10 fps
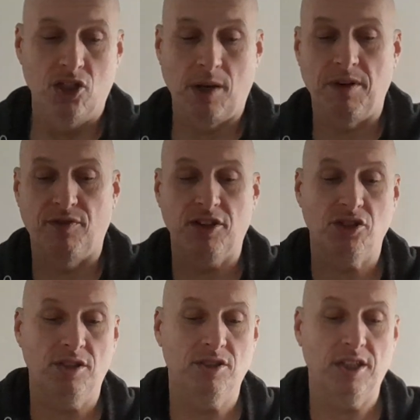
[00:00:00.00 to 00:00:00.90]
German
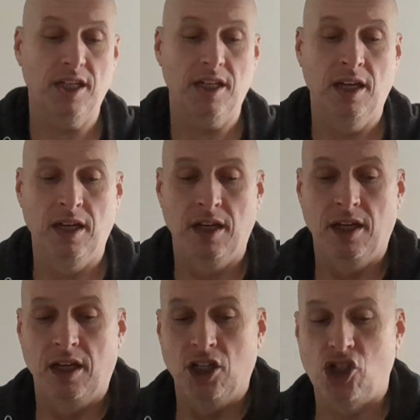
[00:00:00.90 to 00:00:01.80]
efficiency,
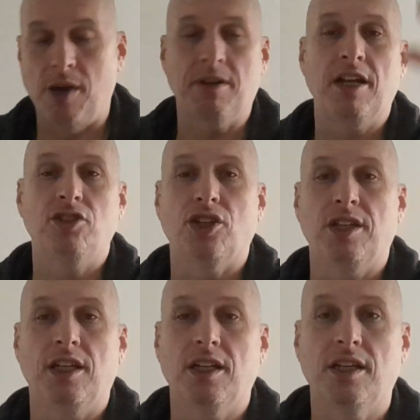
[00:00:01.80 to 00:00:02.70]
German
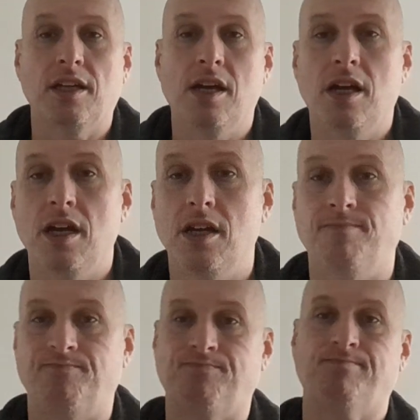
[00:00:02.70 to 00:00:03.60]
engineering,
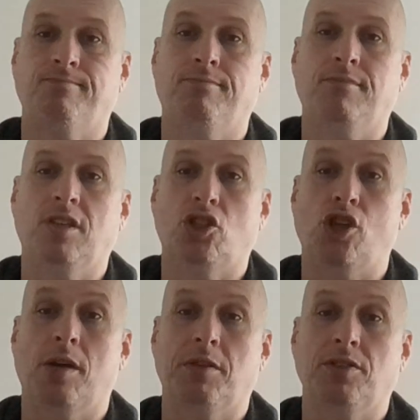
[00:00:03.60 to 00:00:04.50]
the
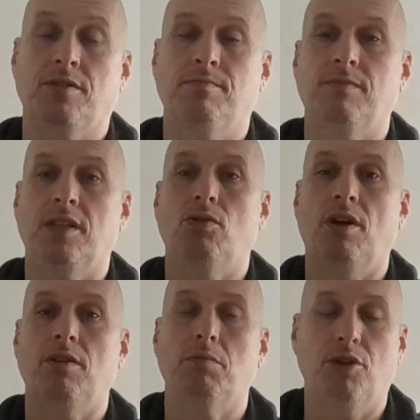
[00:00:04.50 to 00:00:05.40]
Germans. They know
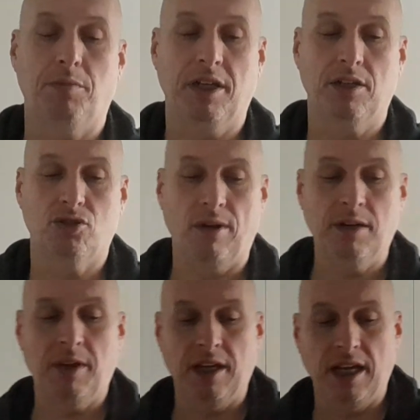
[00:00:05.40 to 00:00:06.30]
how to brew beer. So
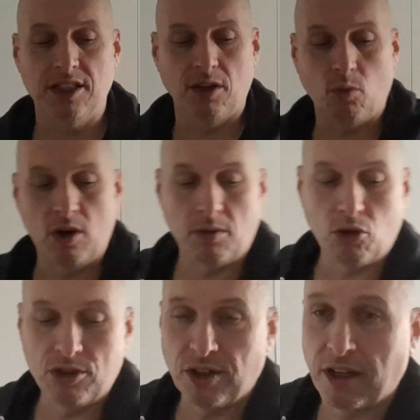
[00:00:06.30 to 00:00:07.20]
anyway, is it one I'm
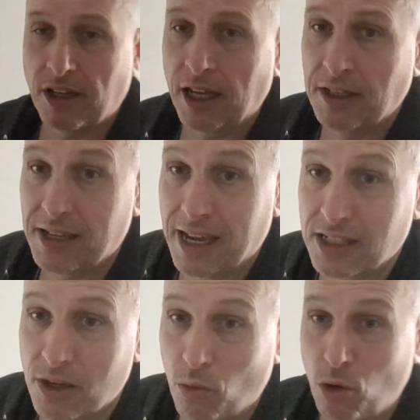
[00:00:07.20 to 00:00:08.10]
going to drink again?
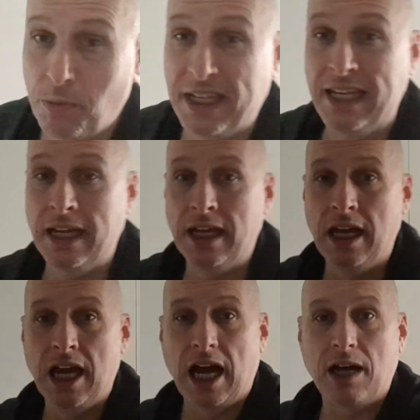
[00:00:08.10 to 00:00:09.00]
Yes, it will be.
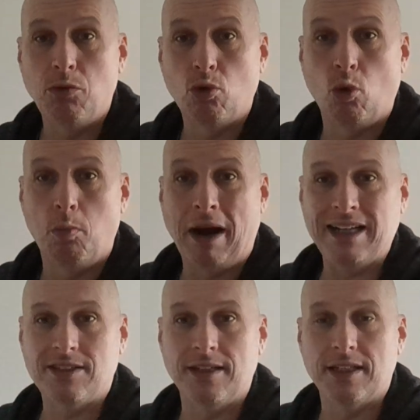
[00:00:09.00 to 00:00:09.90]
I will go
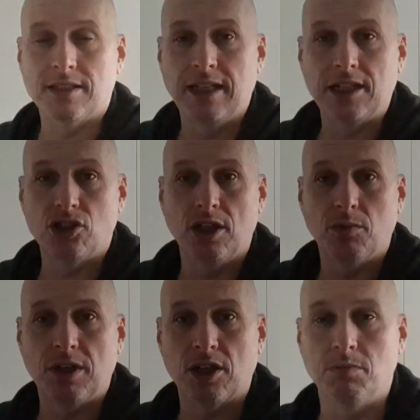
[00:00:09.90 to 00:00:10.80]
back to this next year
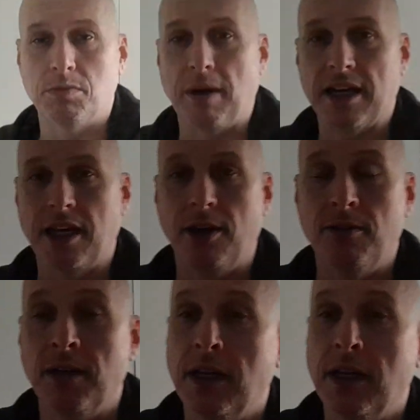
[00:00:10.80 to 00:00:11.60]
when it comes back out.